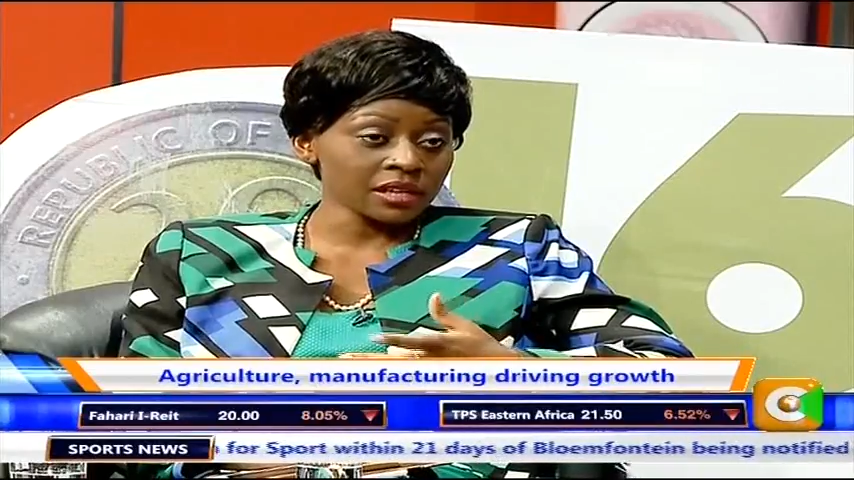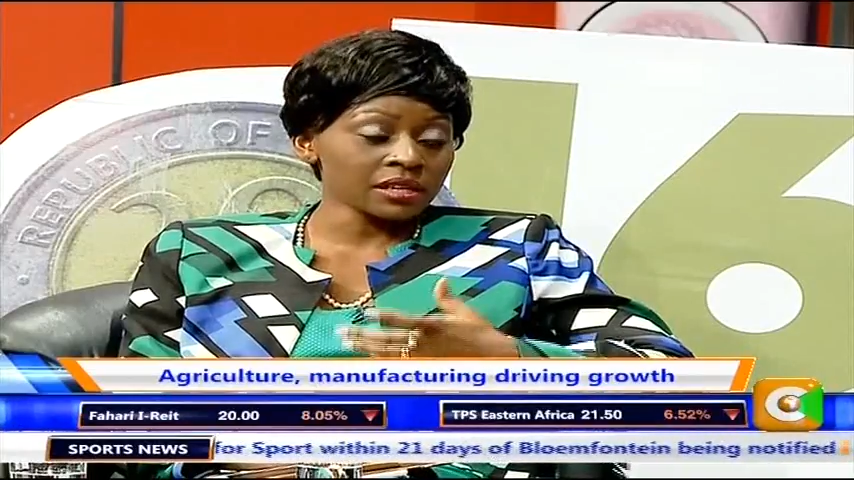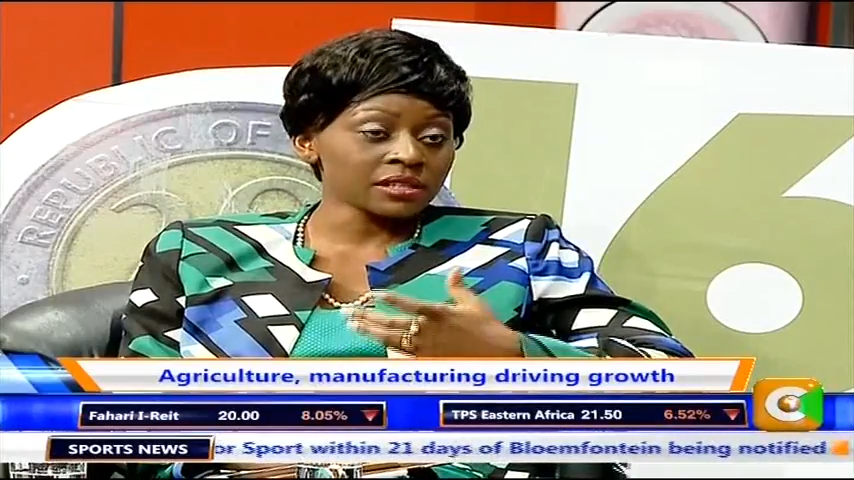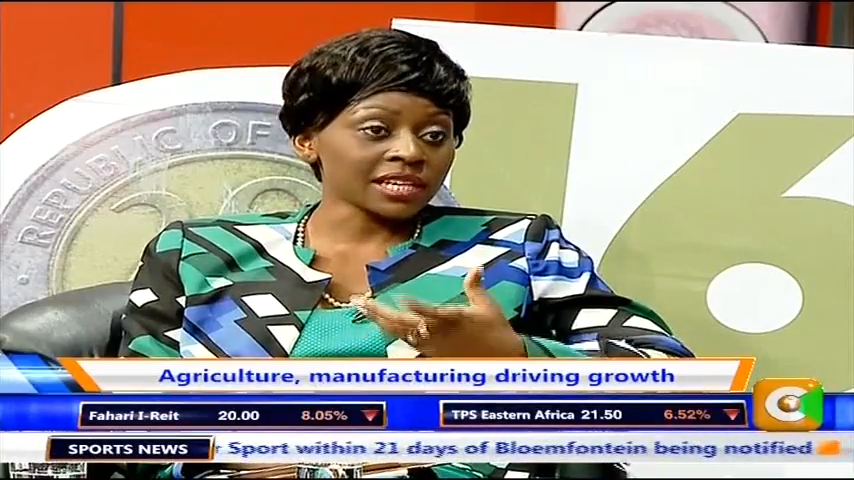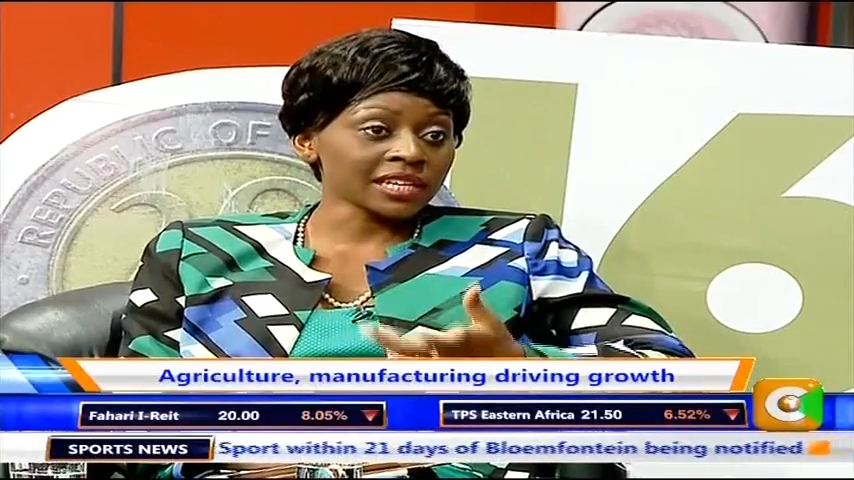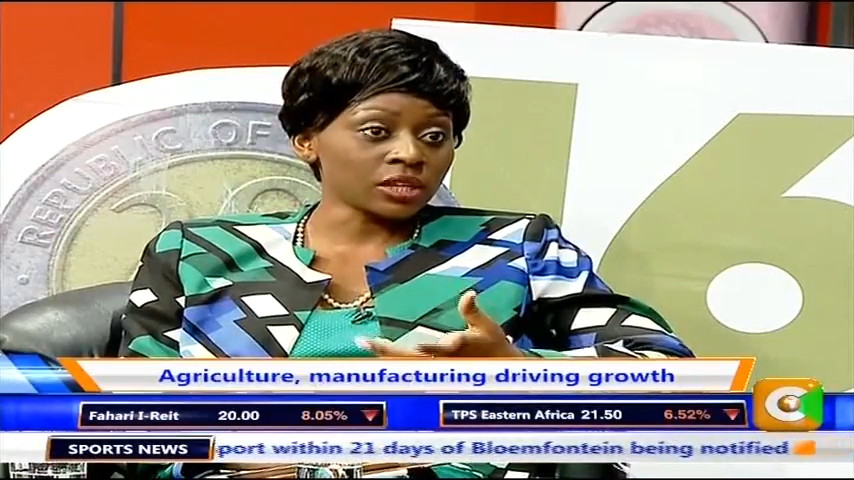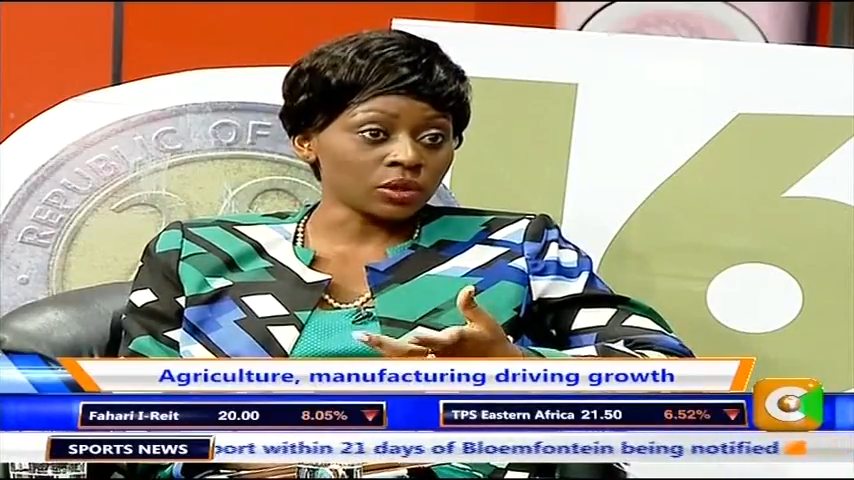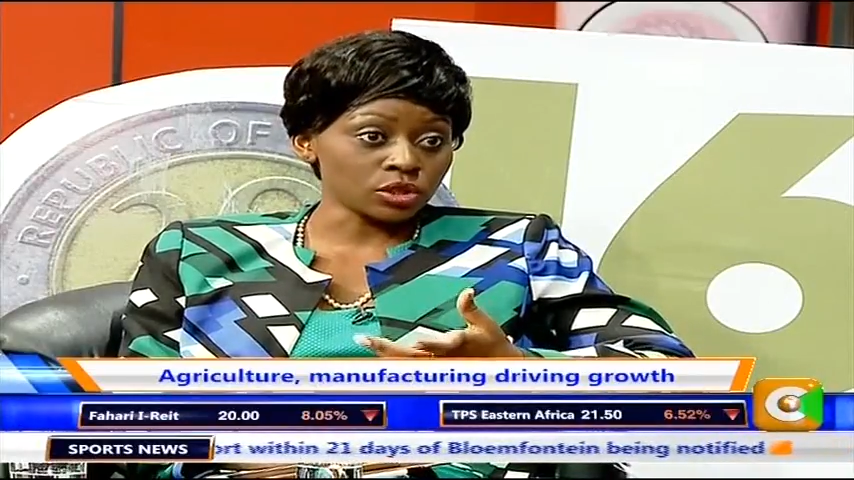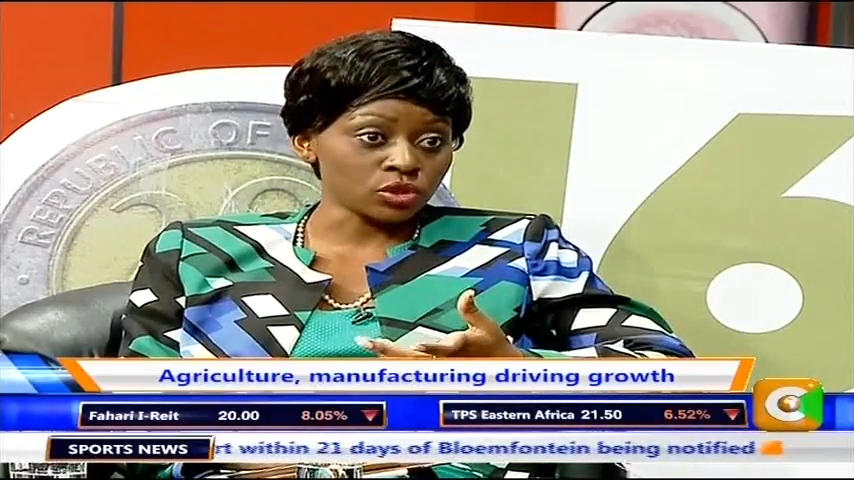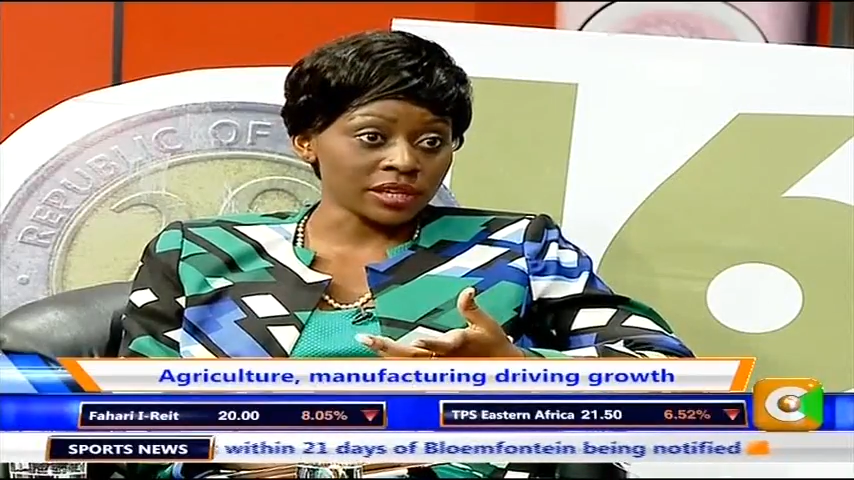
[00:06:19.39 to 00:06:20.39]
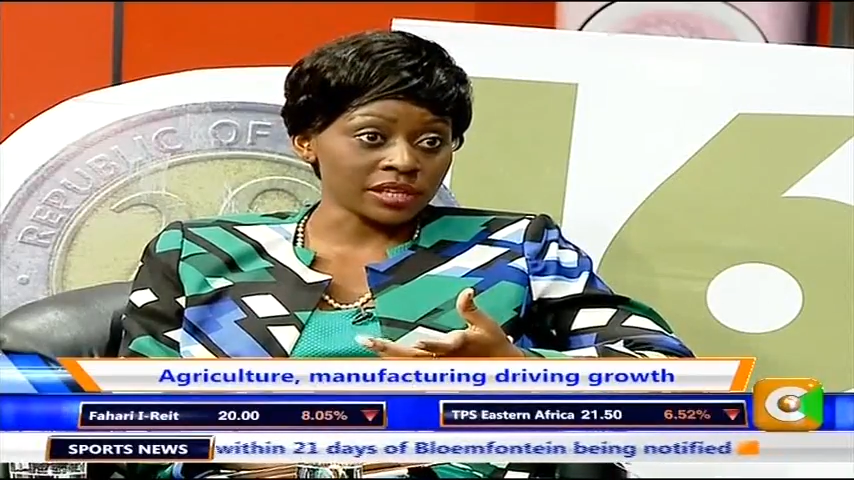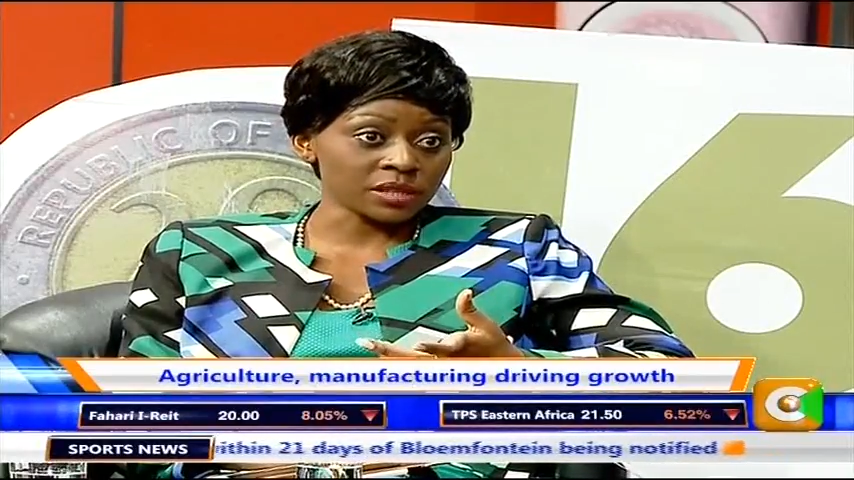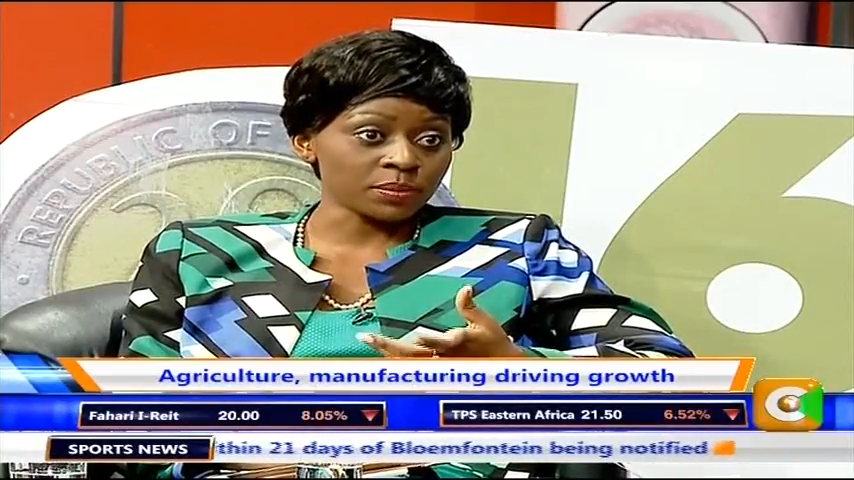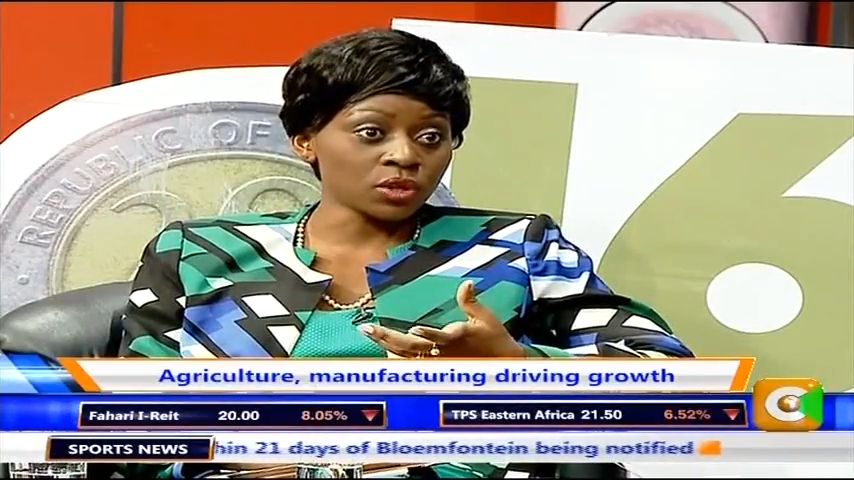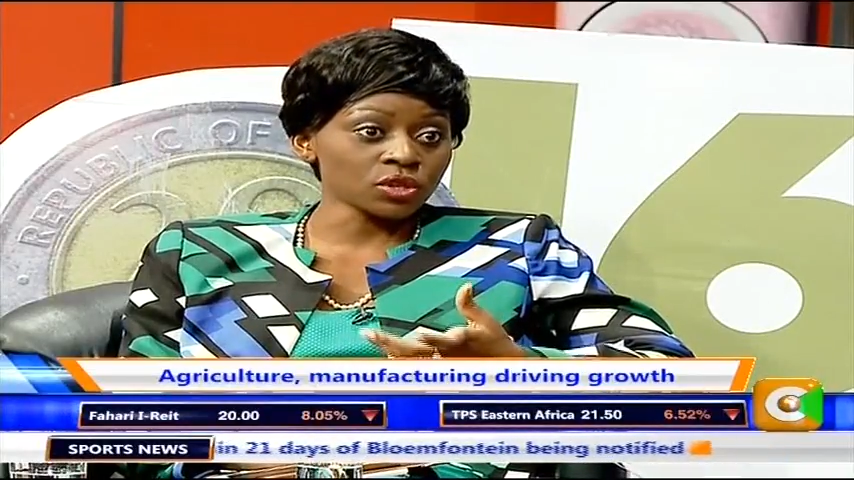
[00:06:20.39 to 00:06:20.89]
technical trainings, because